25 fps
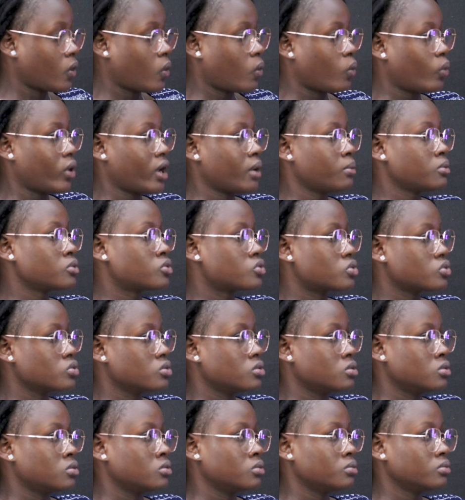we're able
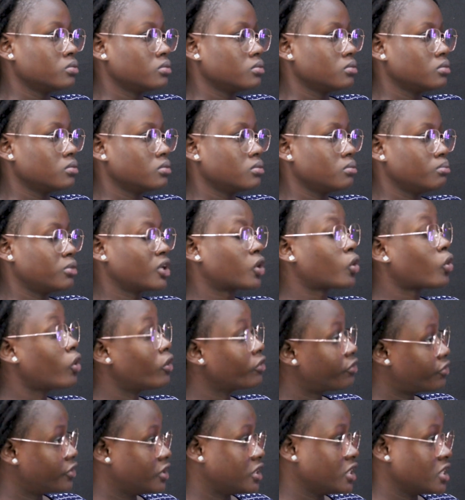to be
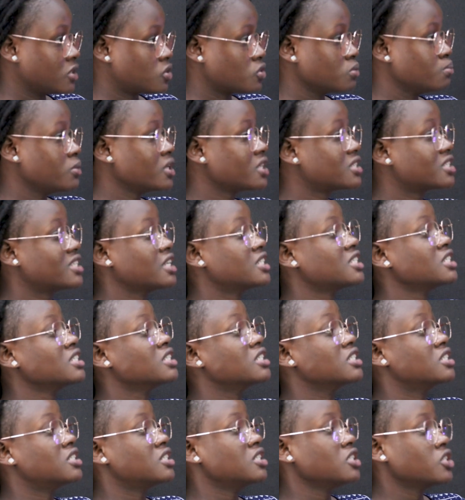confident, to make certain
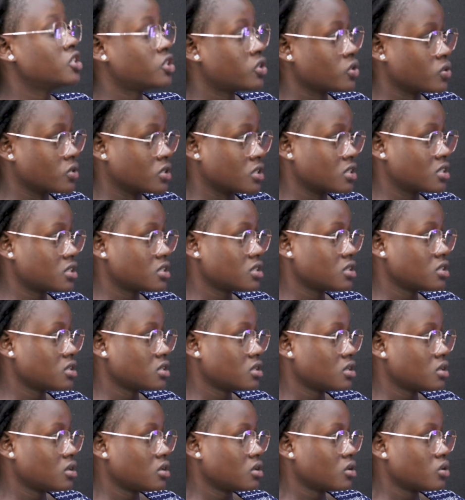decisions,
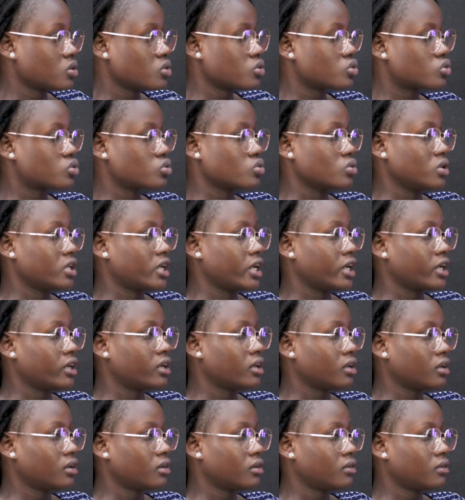to like,
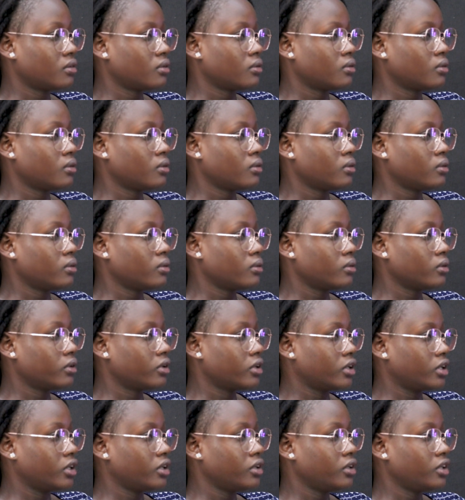
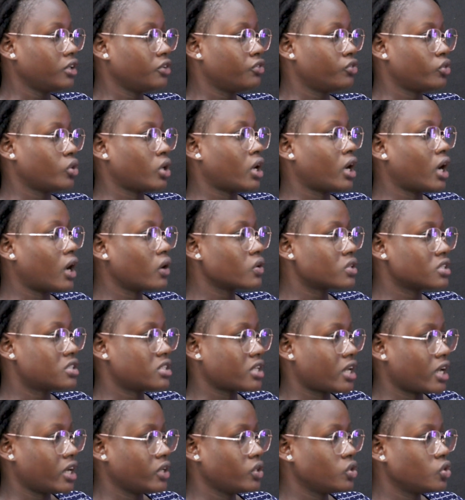okay, if you're
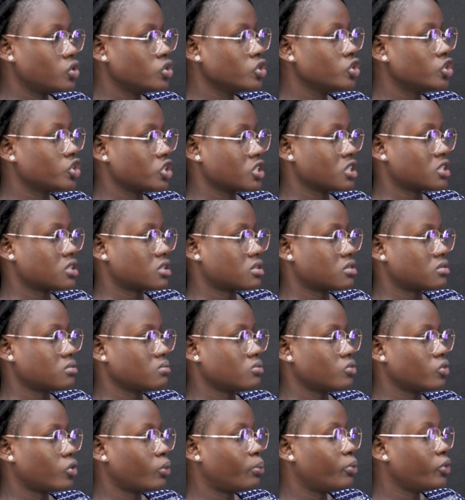outside, you don't just
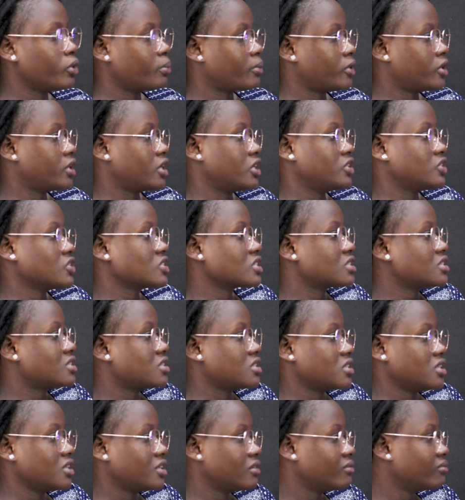open your mouth and just
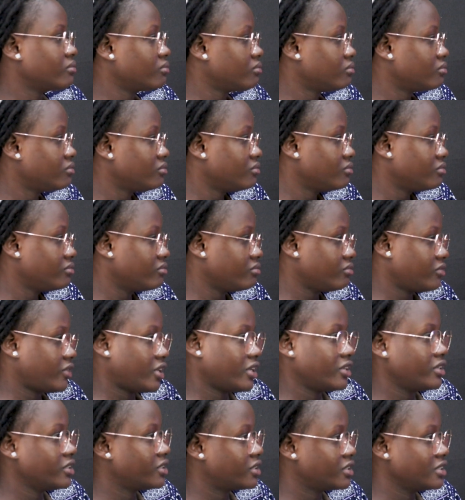say
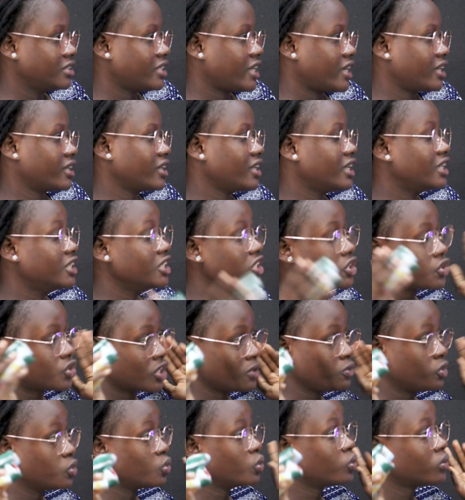anything. Like a
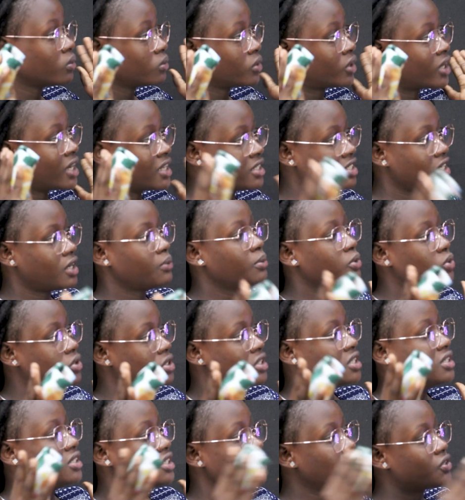literate, you can tell
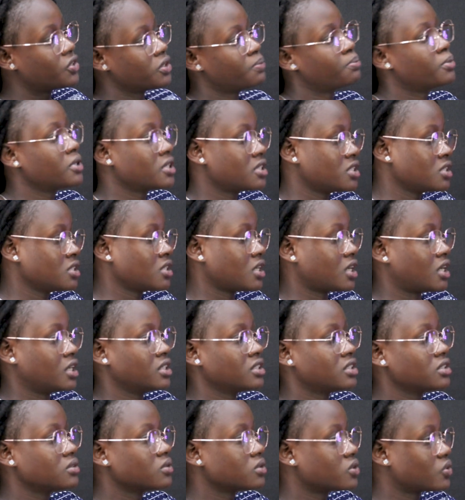between a literate person
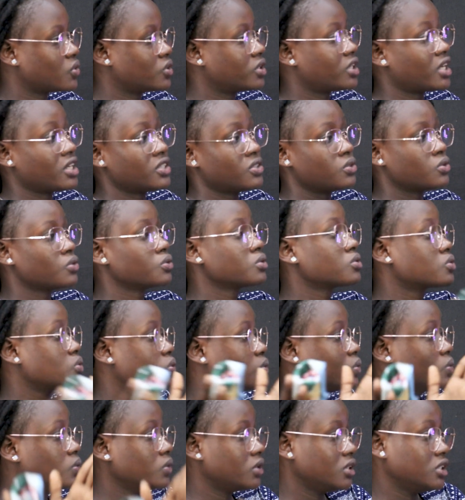and someone that is not
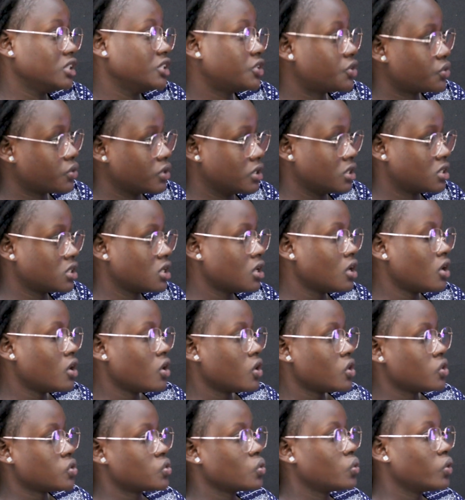so literate.
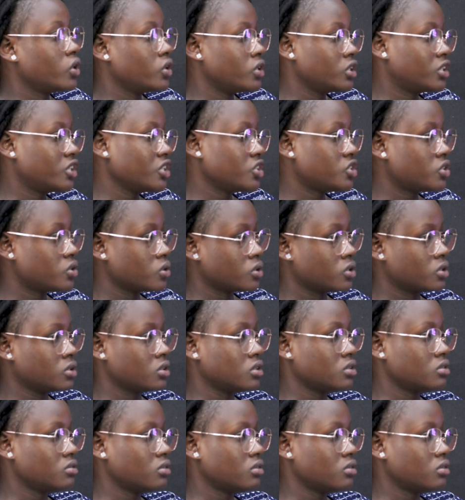So education